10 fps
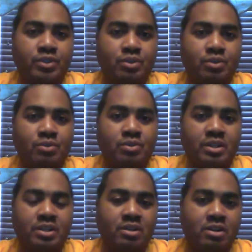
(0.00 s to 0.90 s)

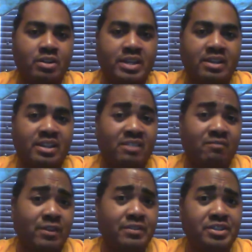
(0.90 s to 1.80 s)
go down
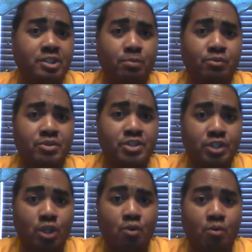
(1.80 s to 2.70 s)
a very slippery
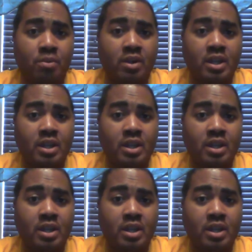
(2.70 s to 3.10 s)
slope.